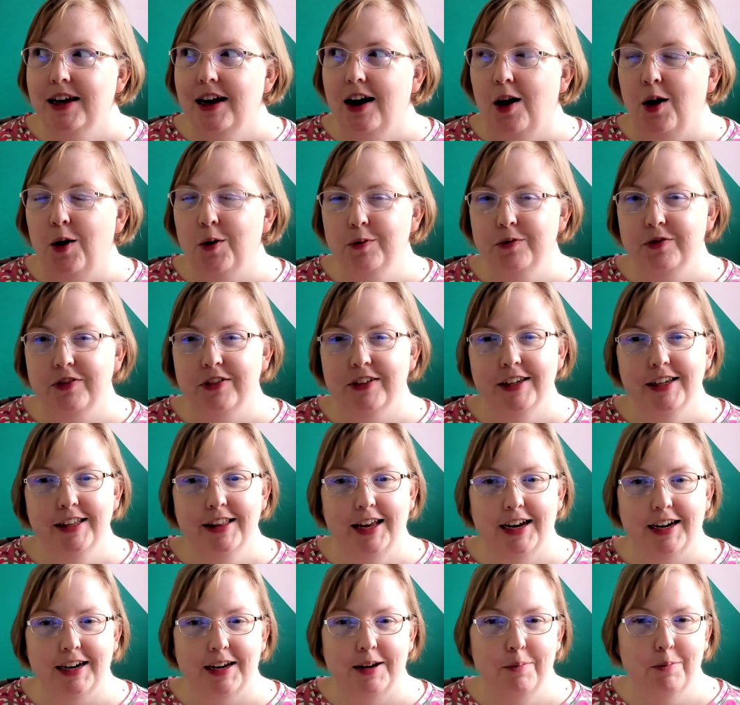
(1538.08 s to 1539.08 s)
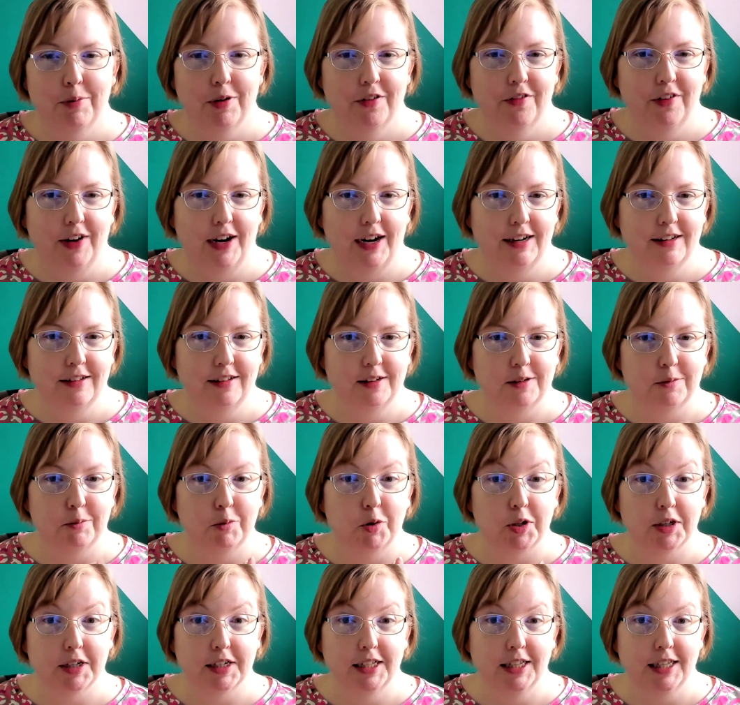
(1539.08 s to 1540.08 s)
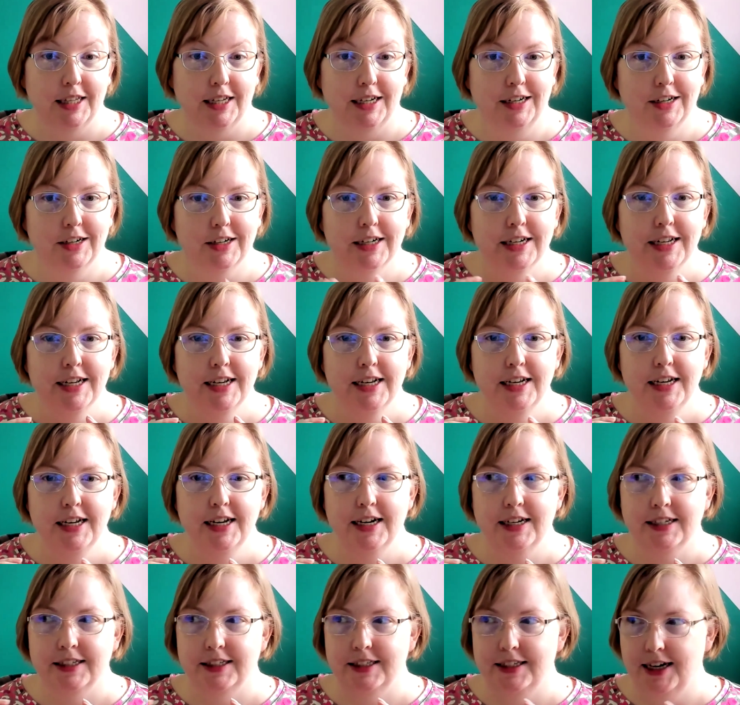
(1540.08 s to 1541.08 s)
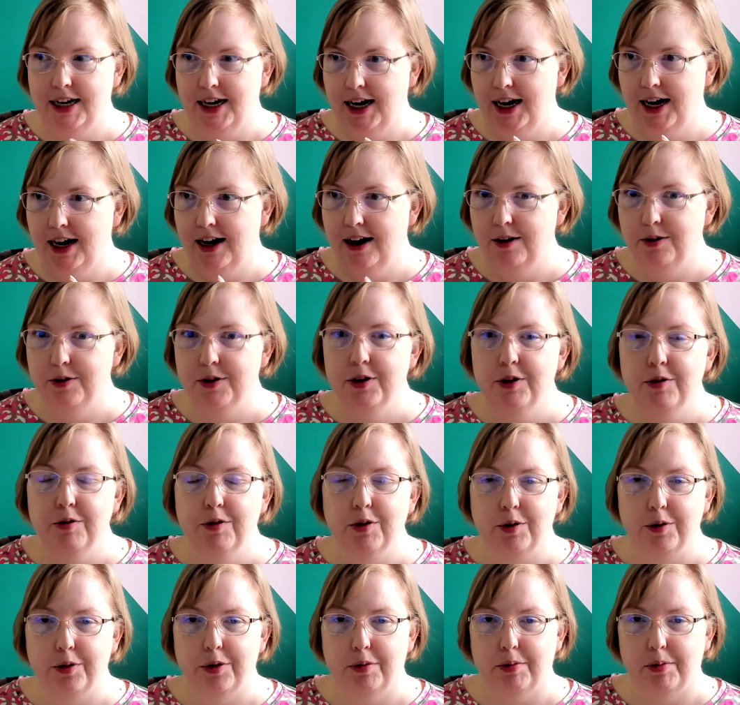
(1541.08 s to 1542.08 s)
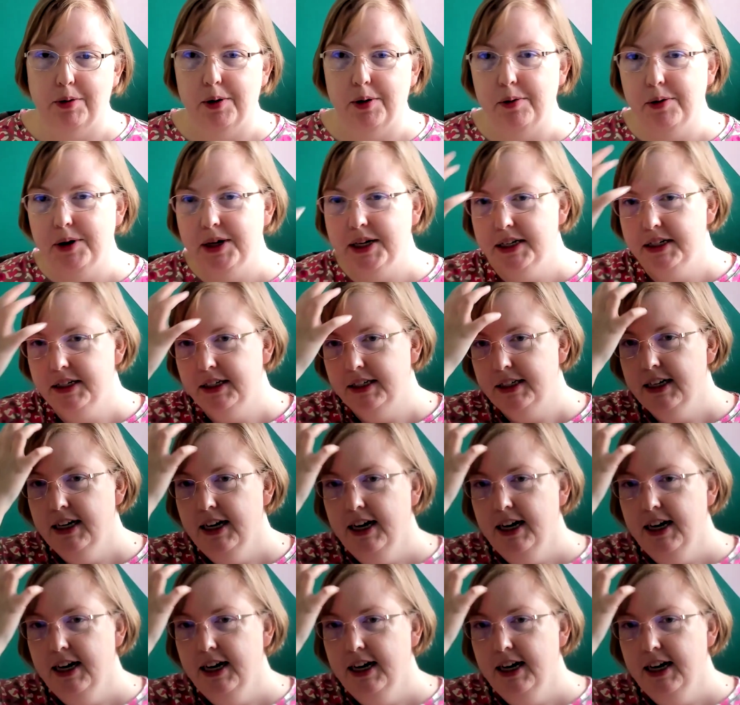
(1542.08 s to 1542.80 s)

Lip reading: hopefully that can provide a little more clarity as to how you go through it.